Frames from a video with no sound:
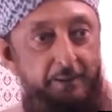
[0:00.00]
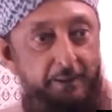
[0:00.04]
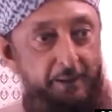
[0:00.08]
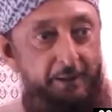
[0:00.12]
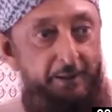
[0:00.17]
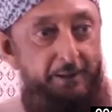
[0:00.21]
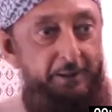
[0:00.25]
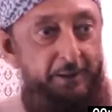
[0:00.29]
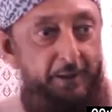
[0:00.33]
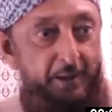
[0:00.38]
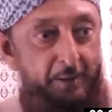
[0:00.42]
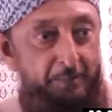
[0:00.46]
in
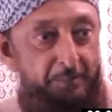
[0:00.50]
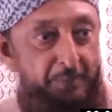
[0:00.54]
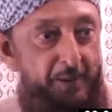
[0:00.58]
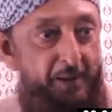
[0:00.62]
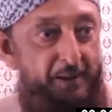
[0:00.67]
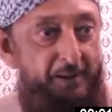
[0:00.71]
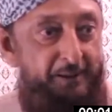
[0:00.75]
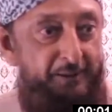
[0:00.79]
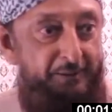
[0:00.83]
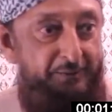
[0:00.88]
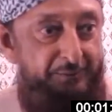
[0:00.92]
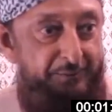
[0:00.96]
India,
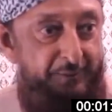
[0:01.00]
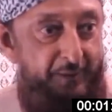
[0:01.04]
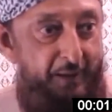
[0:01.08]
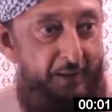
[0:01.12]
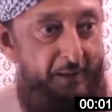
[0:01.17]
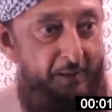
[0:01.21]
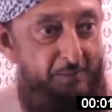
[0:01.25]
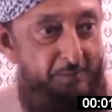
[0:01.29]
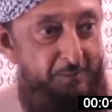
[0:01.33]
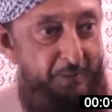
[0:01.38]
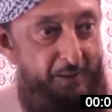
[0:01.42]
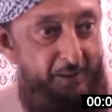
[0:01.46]

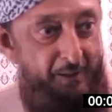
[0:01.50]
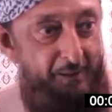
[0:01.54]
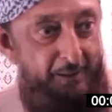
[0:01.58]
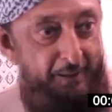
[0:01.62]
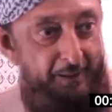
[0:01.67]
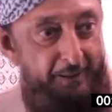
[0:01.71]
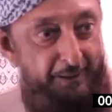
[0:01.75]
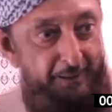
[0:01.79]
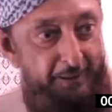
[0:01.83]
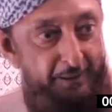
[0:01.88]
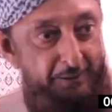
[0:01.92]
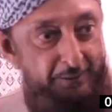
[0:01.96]
Pakistan,
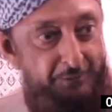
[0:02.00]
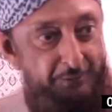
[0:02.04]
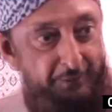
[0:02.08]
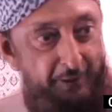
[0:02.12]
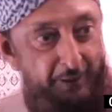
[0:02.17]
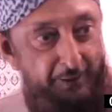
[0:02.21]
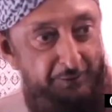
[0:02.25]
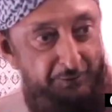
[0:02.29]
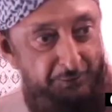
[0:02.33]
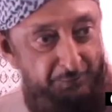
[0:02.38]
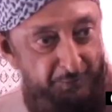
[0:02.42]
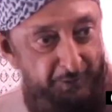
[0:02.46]

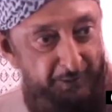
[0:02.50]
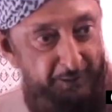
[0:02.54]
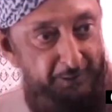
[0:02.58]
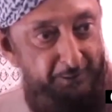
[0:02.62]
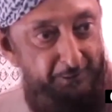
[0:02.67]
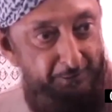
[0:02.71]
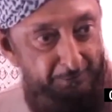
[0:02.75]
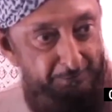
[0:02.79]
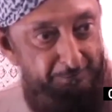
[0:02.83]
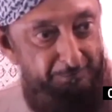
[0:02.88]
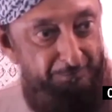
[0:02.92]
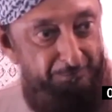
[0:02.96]
Bangladesh,
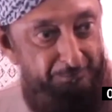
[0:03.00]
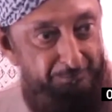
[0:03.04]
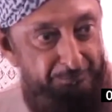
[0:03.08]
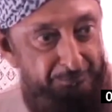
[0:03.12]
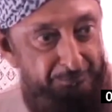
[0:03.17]
Kashmir.